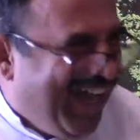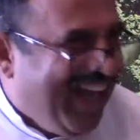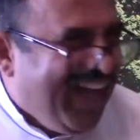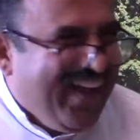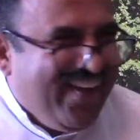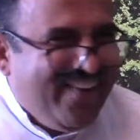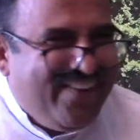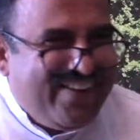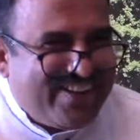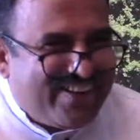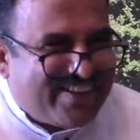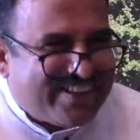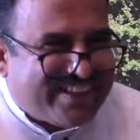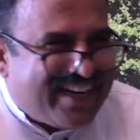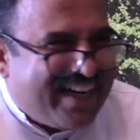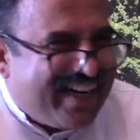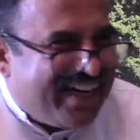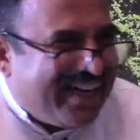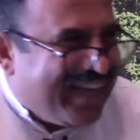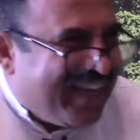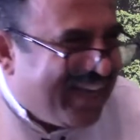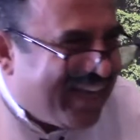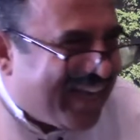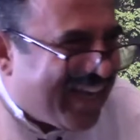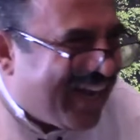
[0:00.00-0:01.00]
Without
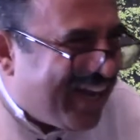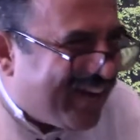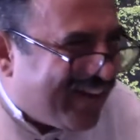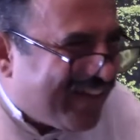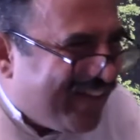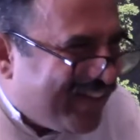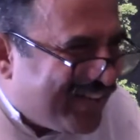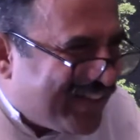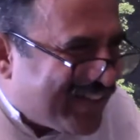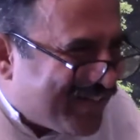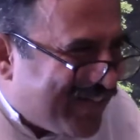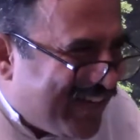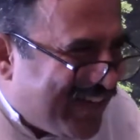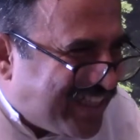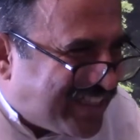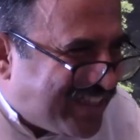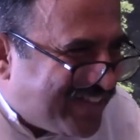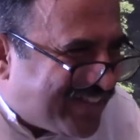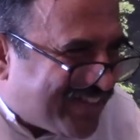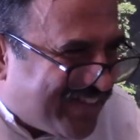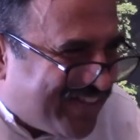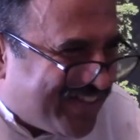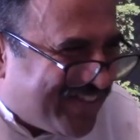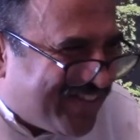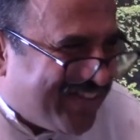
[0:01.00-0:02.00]
studying, he cannot give this medicine
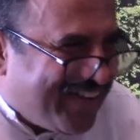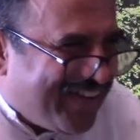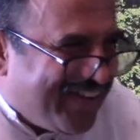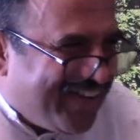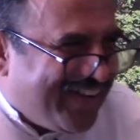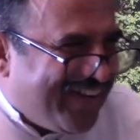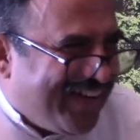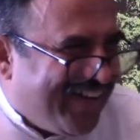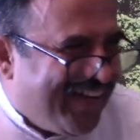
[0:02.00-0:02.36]
to you.